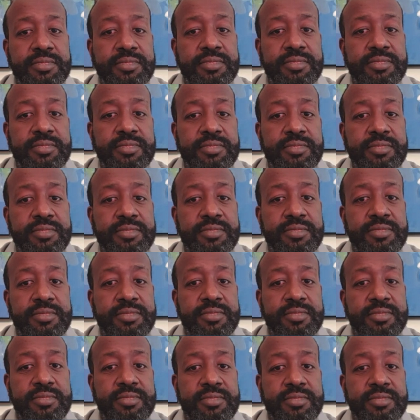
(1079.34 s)

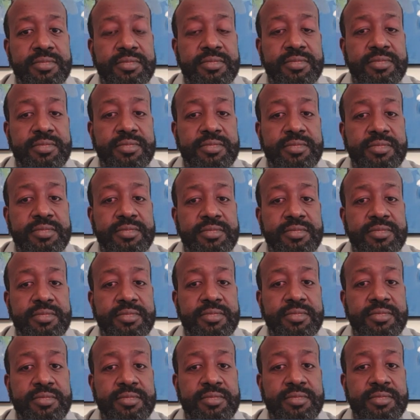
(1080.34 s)

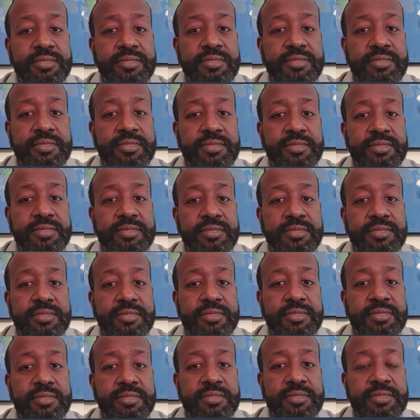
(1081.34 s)

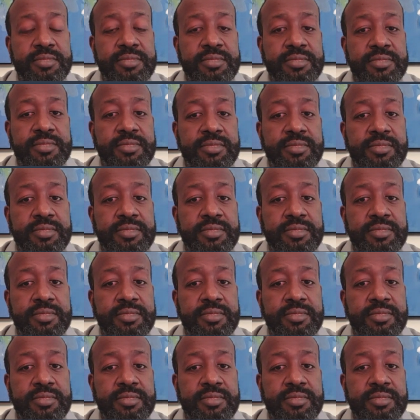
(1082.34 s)
No words are spoken by the person on screen.